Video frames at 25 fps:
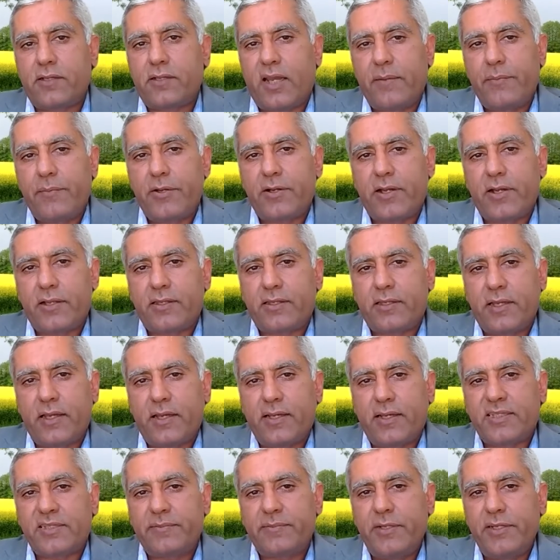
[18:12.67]
cyber
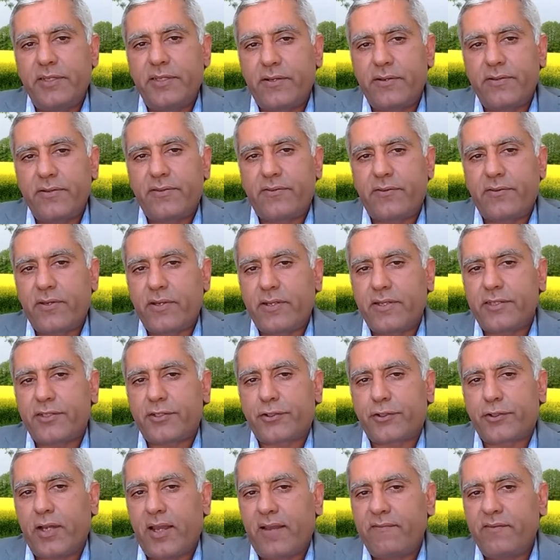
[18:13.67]
attacks, military threats,
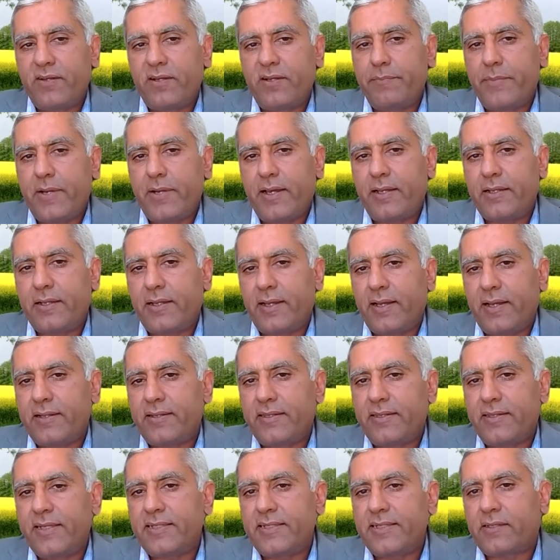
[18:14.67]
travel ban,
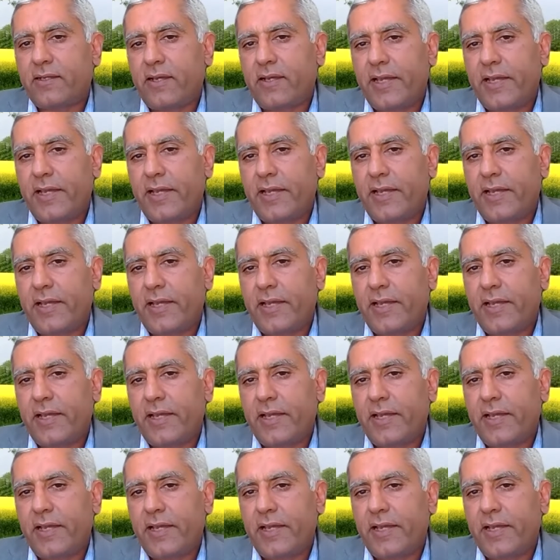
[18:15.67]
and these